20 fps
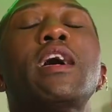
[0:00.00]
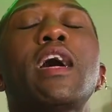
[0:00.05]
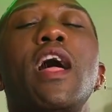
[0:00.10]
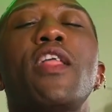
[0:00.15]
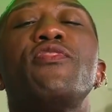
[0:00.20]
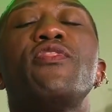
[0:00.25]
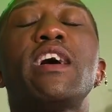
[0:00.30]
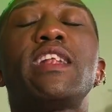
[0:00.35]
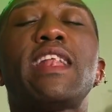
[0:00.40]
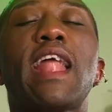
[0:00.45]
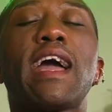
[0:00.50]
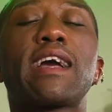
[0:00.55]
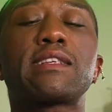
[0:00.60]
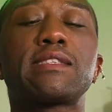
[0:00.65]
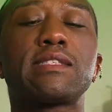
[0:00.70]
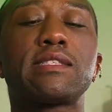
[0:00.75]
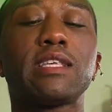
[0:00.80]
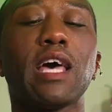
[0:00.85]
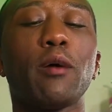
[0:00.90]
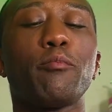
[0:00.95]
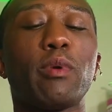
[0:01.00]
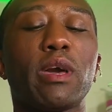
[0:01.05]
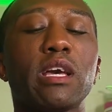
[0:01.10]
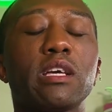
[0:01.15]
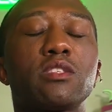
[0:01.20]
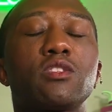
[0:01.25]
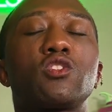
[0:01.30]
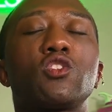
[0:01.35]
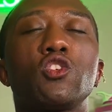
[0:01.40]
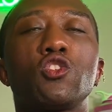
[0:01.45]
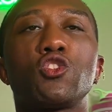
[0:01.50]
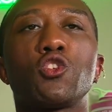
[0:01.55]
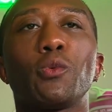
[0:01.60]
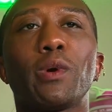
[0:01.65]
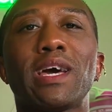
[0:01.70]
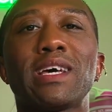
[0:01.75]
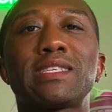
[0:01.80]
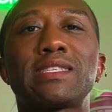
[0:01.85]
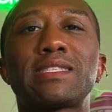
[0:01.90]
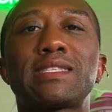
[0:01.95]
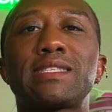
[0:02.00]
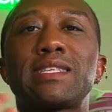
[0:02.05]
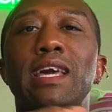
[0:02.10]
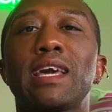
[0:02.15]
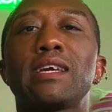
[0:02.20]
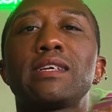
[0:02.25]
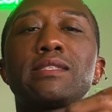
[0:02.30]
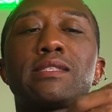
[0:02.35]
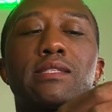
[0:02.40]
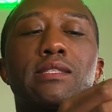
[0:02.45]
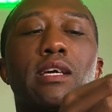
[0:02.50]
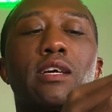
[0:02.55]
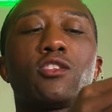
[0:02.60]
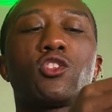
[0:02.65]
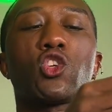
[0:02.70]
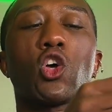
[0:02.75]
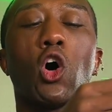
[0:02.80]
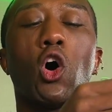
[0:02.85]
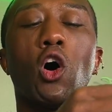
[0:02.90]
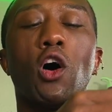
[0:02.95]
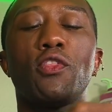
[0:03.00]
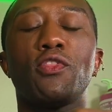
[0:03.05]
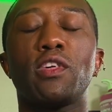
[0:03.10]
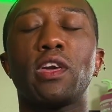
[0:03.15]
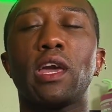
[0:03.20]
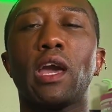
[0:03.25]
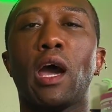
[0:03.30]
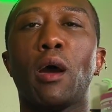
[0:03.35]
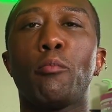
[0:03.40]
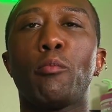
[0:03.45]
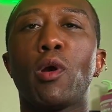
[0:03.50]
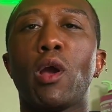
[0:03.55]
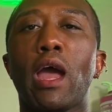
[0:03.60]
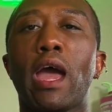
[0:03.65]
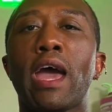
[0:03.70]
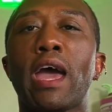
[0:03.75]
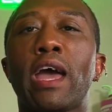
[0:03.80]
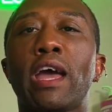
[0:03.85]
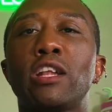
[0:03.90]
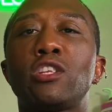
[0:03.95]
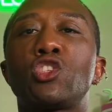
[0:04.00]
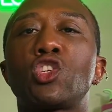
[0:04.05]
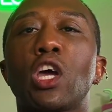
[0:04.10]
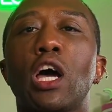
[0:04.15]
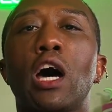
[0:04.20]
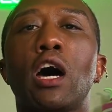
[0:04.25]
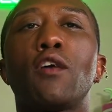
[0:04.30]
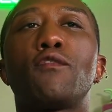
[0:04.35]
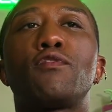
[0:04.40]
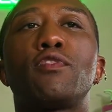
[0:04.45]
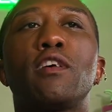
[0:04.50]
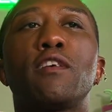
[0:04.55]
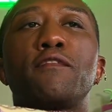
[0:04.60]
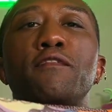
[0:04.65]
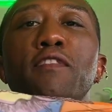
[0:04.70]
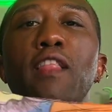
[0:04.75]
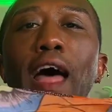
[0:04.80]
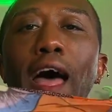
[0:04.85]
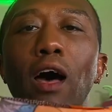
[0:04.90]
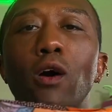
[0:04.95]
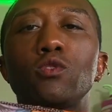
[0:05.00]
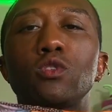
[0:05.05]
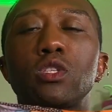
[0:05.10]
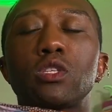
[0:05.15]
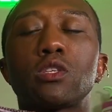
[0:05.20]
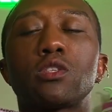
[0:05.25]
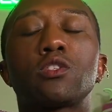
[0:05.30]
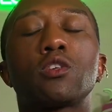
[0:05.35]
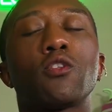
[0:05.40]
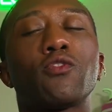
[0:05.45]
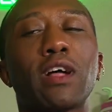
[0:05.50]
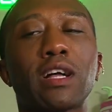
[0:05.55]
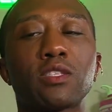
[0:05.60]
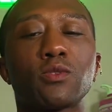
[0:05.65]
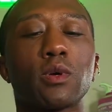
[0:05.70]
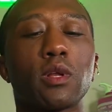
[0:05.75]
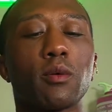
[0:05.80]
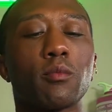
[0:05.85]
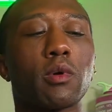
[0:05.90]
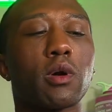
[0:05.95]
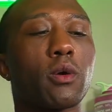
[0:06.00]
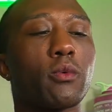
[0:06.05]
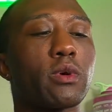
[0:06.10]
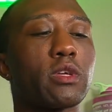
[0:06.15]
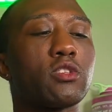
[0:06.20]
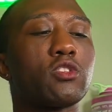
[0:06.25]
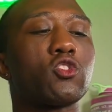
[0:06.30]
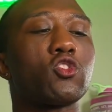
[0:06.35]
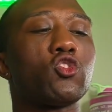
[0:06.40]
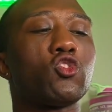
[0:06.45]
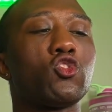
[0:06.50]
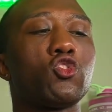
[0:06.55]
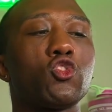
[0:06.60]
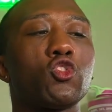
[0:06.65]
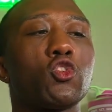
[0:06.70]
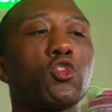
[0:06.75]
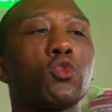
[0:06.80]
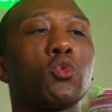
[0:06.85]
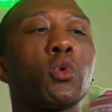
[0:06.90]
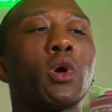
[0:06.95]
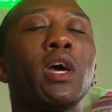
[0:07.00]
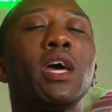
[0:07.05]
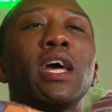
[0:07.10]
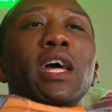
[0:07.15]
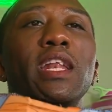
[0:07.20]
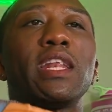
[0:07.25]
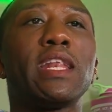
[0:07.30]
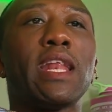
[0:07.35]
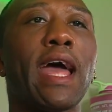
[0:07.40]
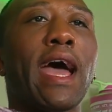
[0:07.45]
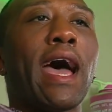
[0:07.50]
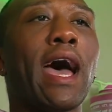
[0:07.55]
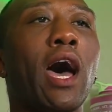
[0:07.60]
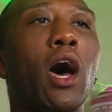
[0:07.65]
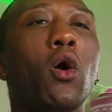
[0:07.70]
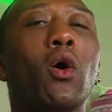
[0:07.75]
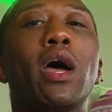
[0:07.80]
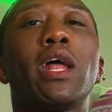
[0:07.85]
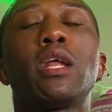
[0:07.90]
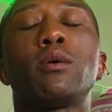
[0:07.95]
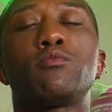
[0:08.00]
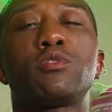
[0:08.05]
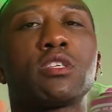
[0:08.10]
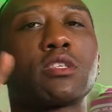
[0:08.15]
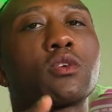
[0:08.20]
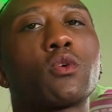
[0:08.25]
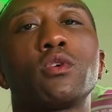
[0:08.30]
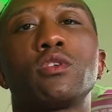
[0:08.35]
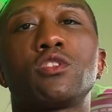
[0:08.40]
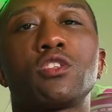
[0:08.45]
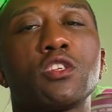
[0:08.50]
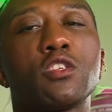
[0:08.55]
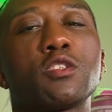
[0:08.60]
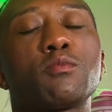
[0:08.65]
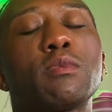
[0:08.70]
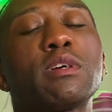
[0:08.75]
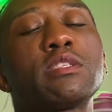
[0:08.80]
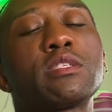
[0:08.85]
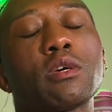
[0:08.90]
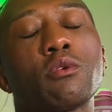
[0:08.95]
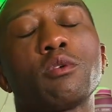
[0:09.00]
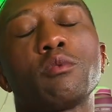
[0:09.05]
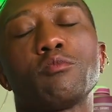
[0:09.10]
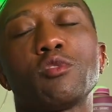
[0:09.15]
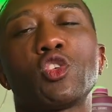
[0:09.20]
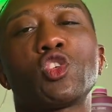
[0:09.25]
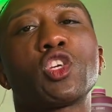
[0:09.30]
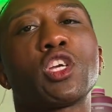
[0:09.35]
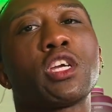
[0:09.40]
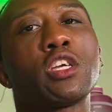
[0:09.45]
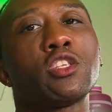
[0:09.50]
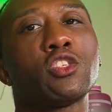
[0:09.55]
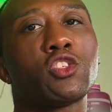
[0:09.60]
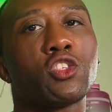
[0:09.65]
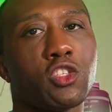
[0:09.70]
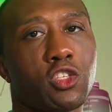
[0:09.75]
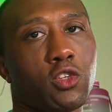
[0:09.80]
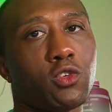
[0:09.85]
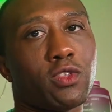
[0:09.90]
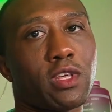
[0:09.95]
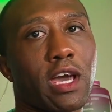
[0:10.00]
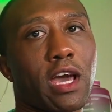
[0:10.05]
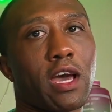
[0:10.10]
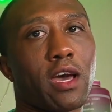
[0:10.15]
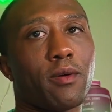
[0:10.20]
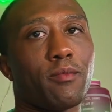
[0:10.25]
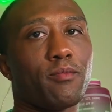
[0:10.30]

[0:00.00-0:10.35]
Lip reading: The next step is to do a stay stitch on the upper edge of the flounce. So that's what I'm going to do now, and I'm just going to use my sewing machine to do that.